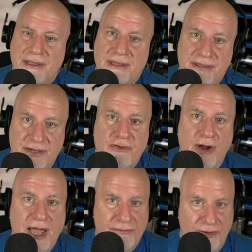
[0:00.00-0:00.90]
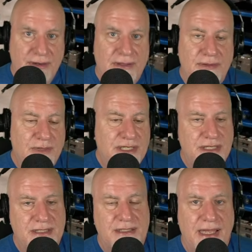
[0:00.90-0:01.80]
the driver, which
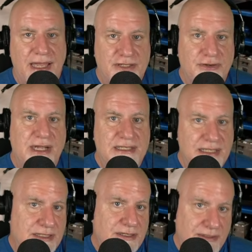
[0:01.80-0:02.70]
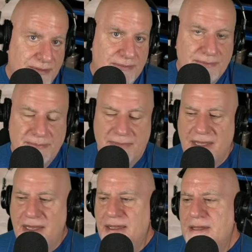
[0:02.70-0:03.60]
is a transistor,
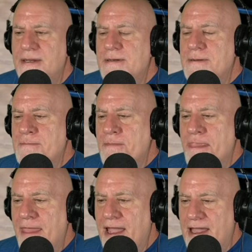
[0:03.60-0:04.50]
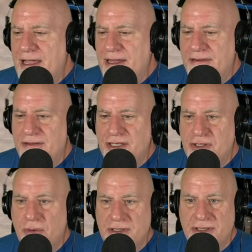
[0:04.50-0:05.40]
okay? And the
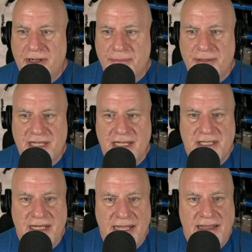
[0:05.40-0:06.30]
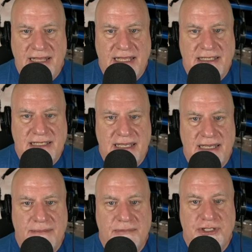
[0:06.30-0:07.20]
short circuit protection in the
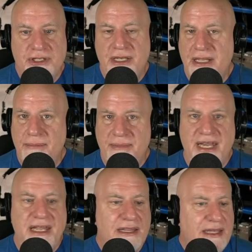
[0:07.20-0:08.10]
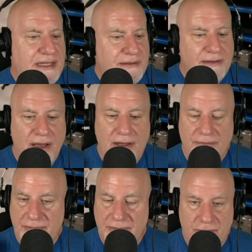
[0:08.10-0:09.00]
ECM should immediately
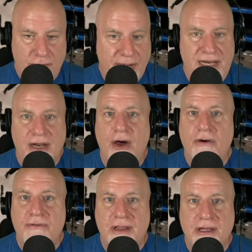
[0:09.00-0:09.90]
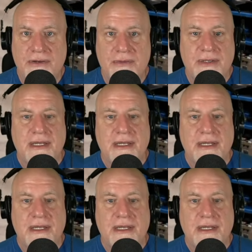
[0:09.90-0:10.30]
create an overload,